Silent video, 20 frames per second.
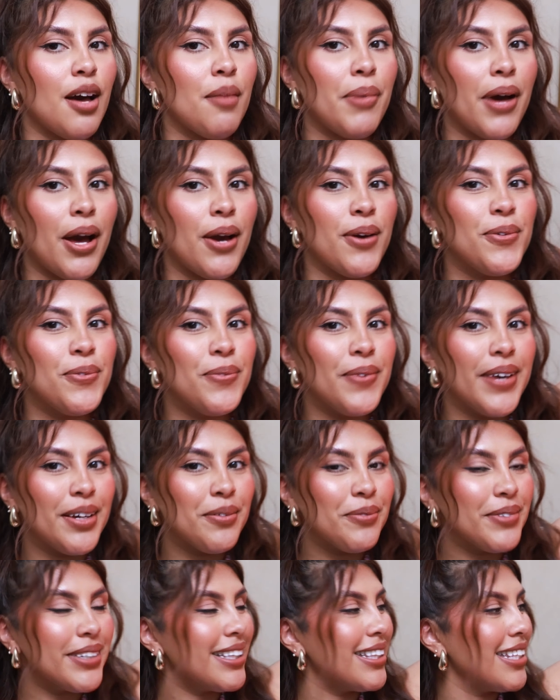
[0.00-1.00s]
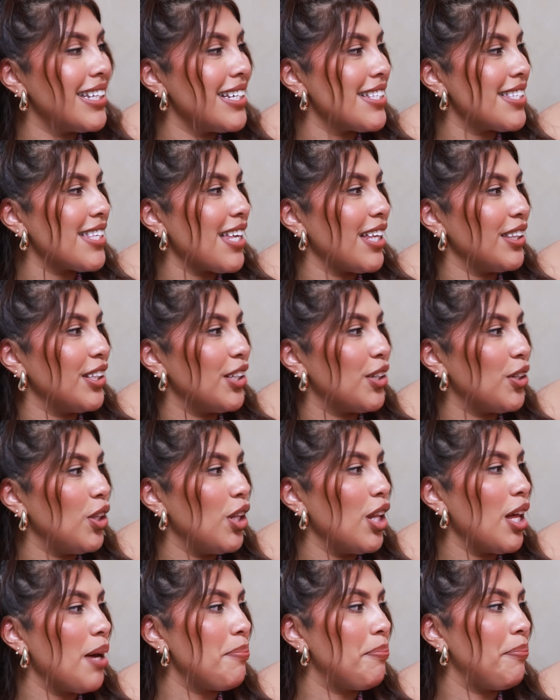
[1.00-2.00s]
Up, I went with this
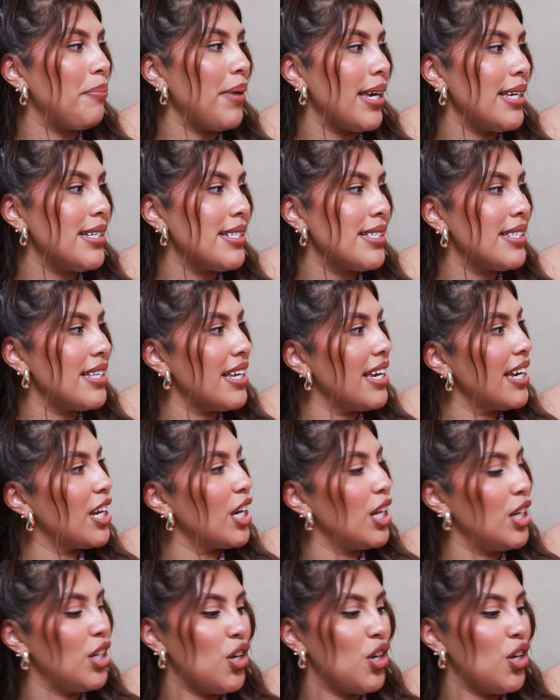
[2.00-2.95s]
little basic